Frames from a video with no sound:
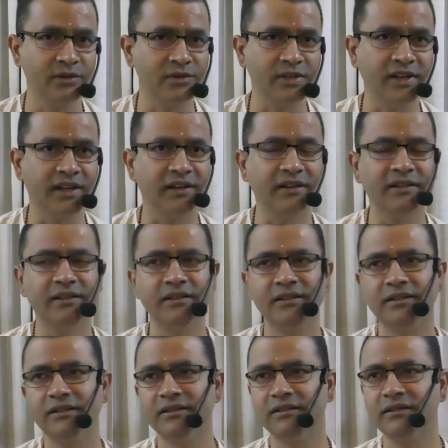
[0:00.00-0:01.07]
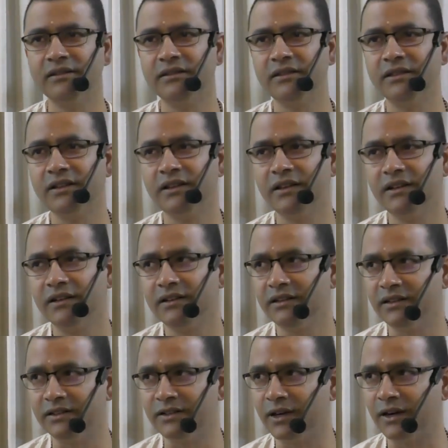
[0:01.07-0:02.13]
See,
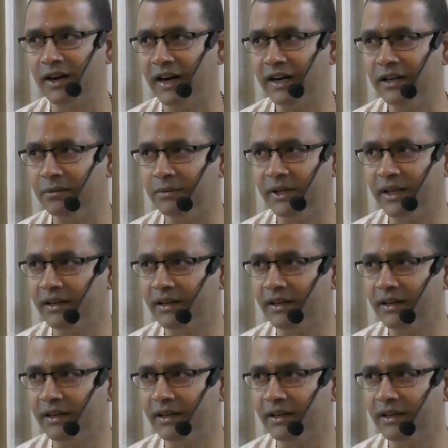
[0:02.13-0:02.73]
it's not random